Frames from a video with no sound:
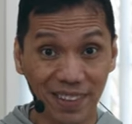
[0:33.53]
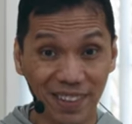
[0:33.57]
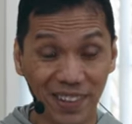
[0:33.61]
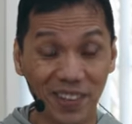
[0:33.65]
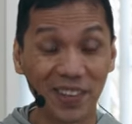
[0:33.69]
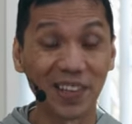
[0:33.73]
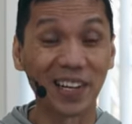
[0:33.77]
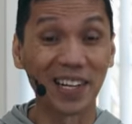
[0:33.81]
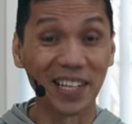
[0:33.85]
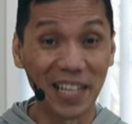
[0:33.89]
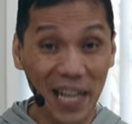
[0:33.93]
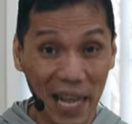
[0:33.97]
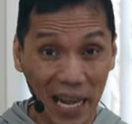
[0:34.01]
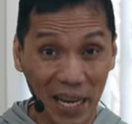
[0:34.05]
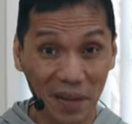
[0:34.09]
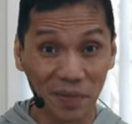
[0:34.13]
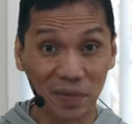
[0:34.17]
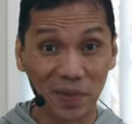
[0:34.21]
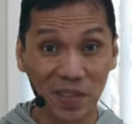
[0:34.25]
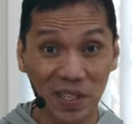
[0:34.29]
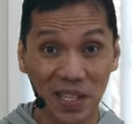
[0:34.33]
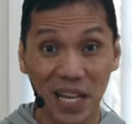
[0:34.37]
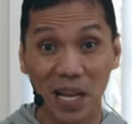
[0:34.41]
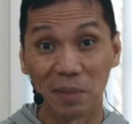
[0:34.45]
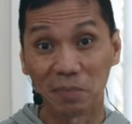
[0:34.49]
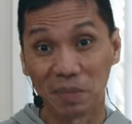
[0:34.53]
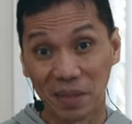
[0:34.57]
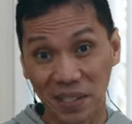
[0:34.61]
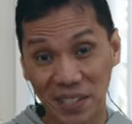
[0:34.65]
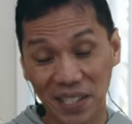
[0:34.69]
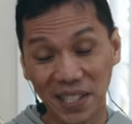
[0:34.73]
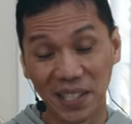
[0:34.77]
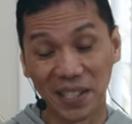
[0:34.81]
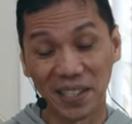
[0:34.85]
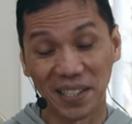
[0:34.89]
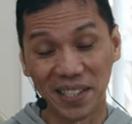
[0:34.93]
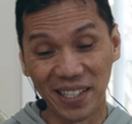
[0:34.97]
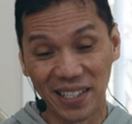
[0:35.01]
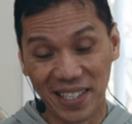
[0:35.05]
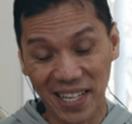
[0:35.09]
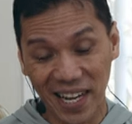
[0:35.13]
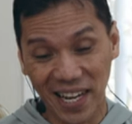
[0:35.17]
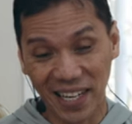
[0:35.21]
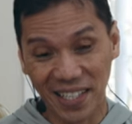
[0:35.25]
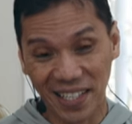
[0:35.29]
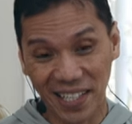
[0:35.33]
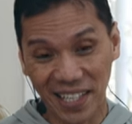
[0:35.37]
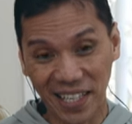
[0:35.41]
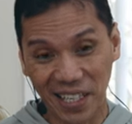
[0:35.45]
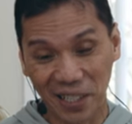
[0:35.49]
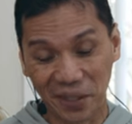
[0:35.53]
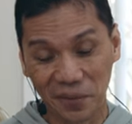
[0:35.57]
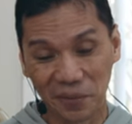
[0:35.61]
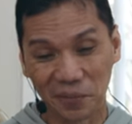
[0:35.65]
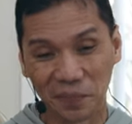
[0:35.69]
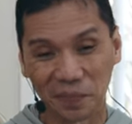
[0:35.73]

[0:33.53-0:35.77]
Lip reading: or a name to that particular technique.